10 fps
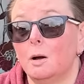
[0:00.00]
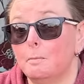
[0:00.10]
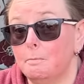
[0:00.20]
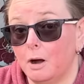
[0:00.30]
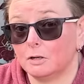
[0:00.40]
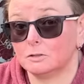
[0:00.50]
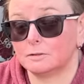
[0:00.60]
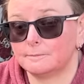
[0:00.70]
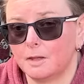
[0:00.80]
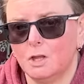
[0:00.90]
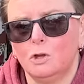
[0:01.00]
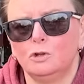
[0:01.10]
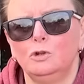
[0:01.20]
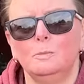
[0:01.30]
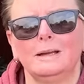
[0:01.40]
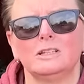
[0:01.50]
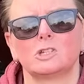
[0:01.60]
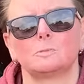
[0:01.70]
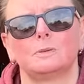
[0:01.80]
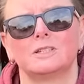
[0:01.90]
but you might
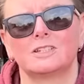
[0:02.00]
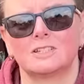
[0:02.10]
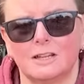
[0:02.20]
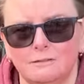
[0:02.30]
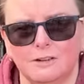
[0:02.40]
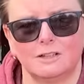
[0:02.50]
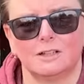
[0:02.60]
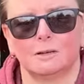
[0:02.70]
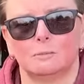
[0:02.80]
specifically